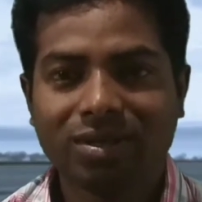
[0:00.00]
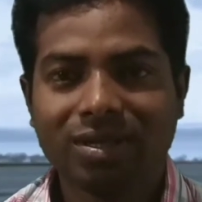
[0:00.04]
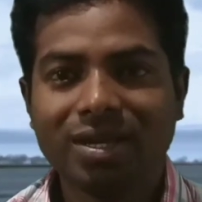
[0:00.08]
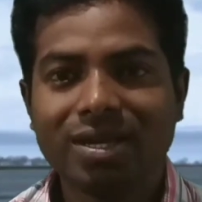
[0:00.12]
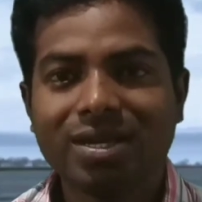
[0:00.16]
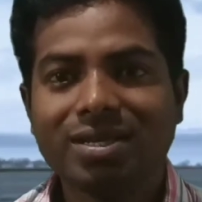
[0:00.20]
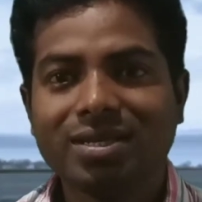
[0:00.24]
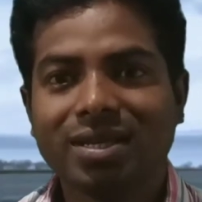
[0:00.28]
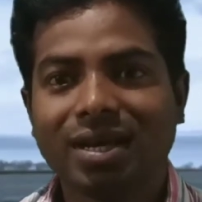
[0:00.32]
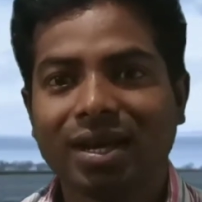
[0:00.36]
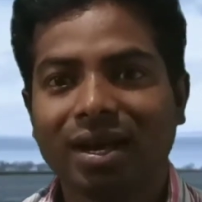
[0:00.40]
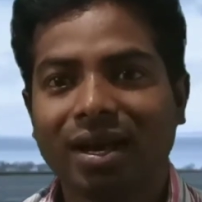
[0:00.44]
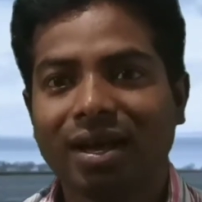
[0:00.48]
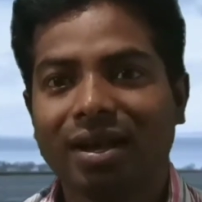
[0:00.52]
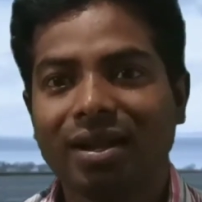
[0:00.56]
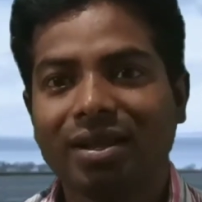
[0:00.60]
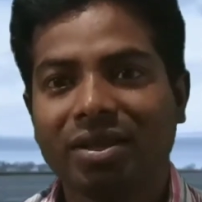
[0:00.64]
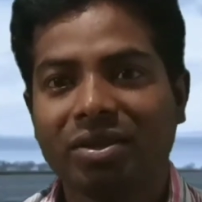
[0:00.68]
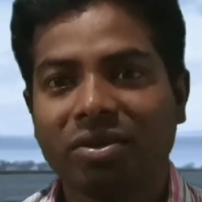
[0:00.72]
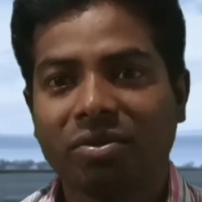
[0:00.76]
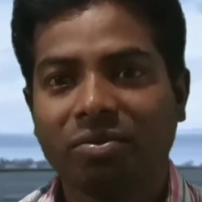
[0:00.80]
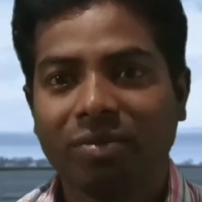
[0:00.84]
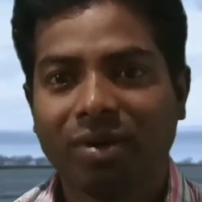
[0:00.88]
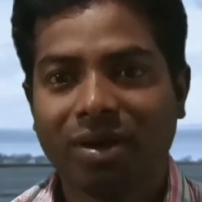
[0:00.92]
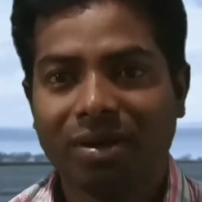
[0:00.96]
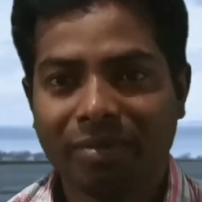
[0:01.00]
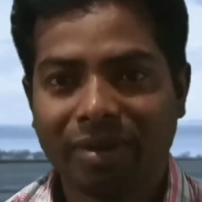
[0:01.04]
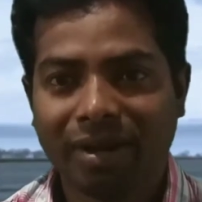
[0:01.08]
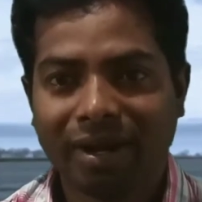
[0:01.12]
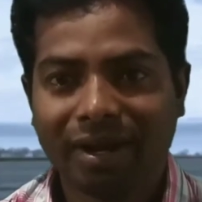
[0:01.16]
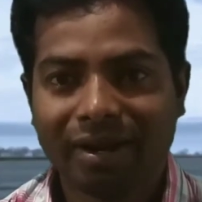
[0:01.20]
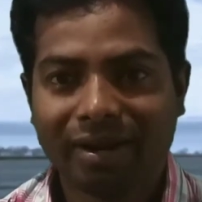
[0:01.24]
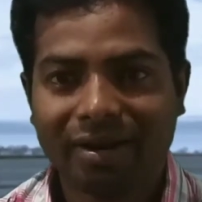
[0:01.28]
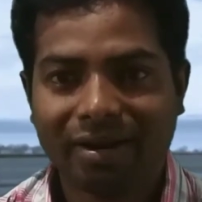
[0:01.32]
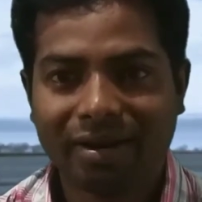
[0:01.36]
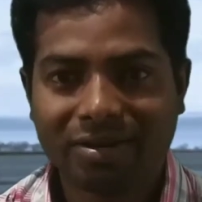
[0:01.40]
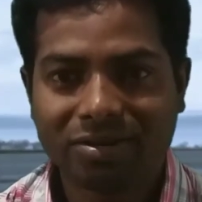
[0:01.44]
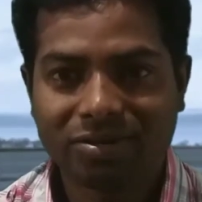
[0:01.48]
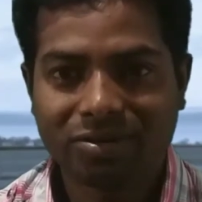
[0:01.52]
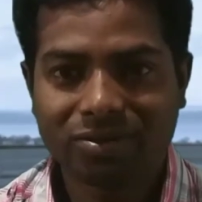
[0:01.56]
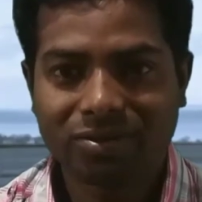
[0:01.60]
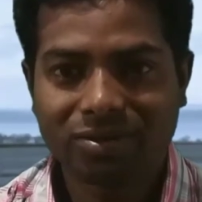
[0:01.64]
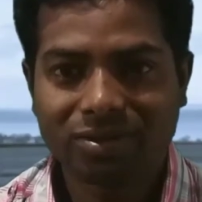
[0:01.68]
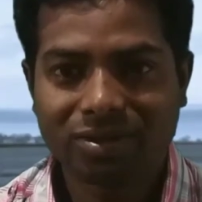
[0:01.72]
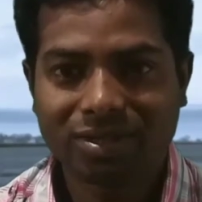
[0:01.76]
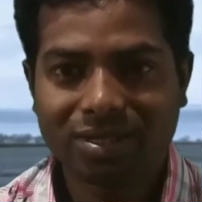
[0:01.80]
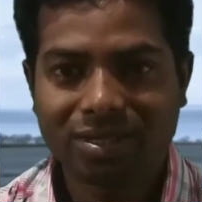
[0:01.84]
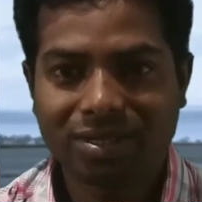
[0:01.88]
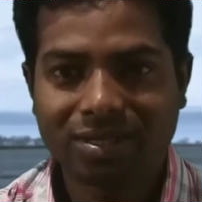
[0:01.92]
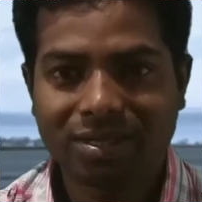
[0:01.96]
These are human made
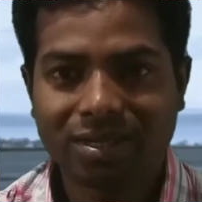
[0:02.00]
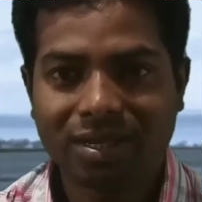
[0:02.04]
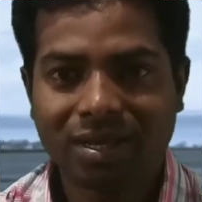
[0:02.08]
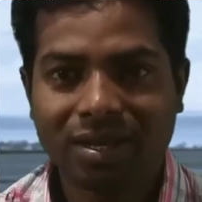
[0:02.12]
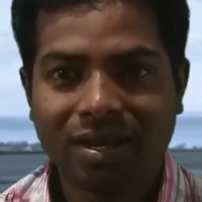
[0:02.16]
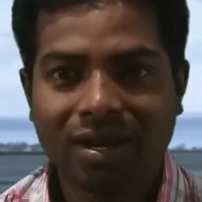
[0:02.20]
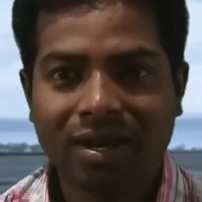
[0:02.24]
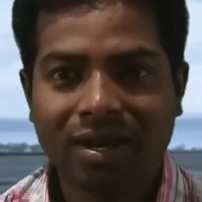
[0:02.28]
resources.